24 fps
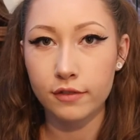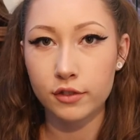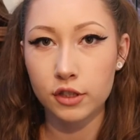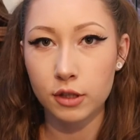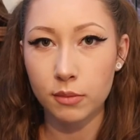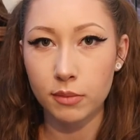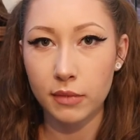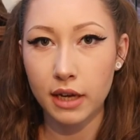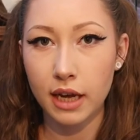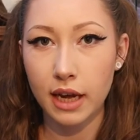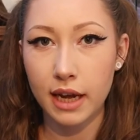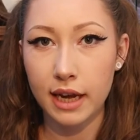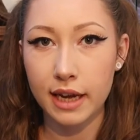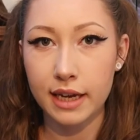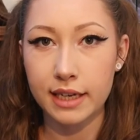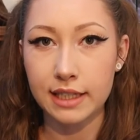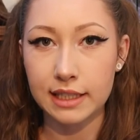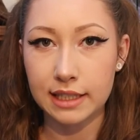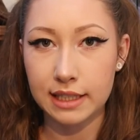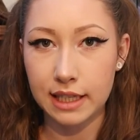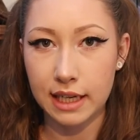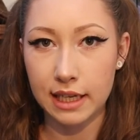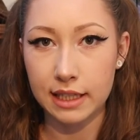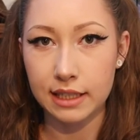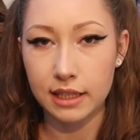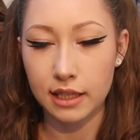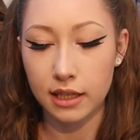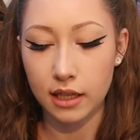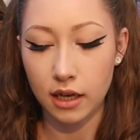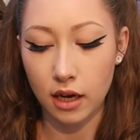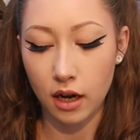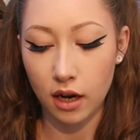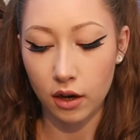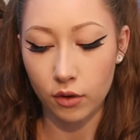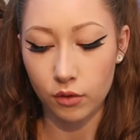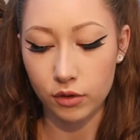if Jim Kay intended
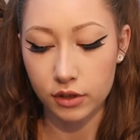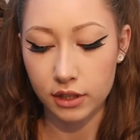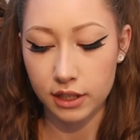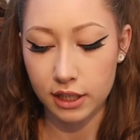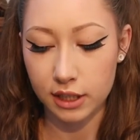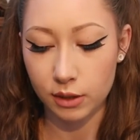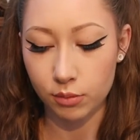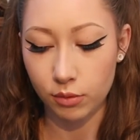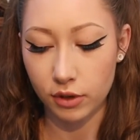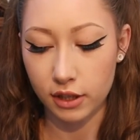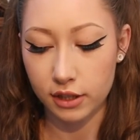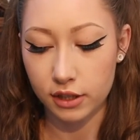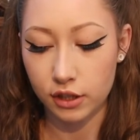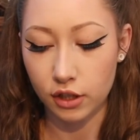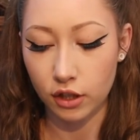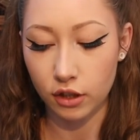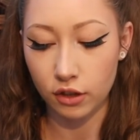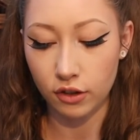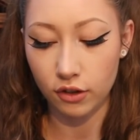the Hogwarts Express to